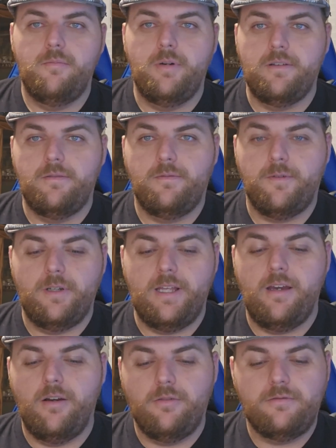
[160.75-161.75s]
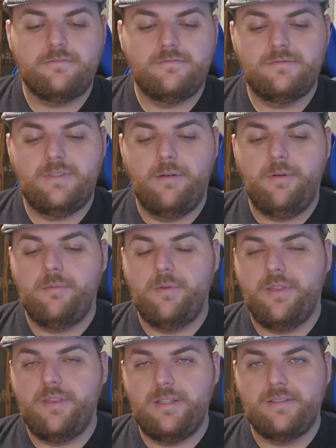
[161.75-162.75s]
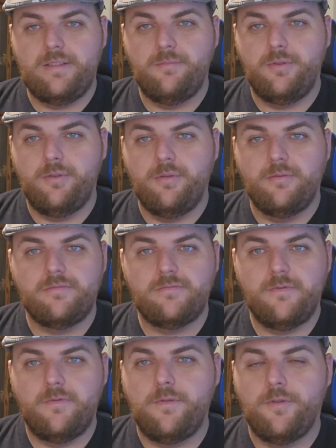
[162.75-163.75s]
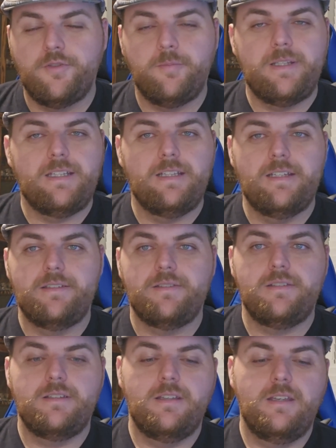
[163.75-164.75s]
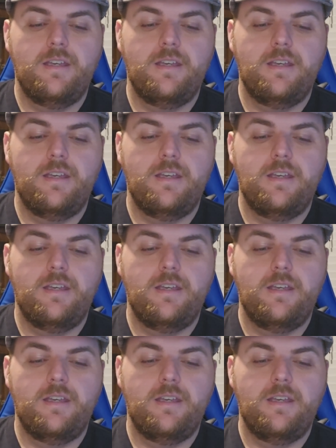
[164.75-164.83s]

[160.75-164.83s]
But for now, I went with the simple full speed list.